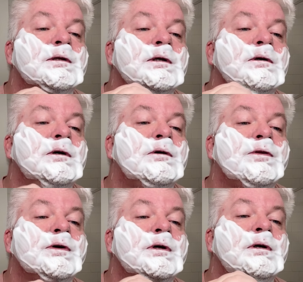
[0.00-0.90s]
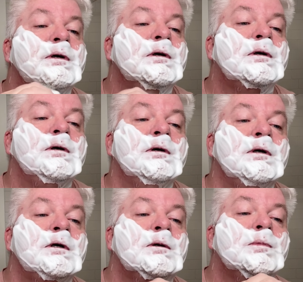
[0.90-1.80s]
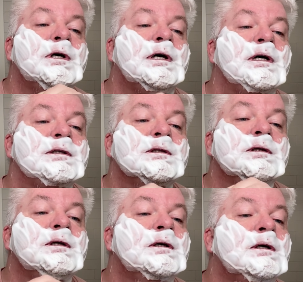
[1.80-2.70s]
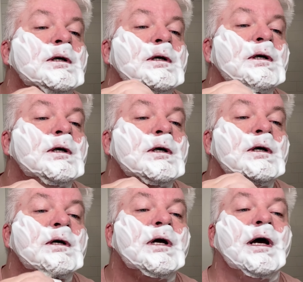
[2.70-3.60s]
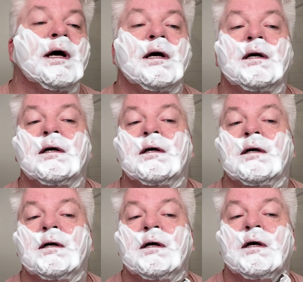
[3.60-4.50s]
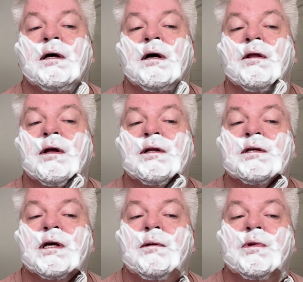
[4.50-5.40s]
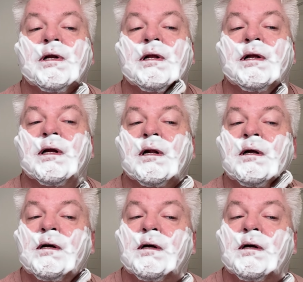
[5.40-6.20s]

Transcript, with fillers: the growth pass. Yeah, that tamed it a little.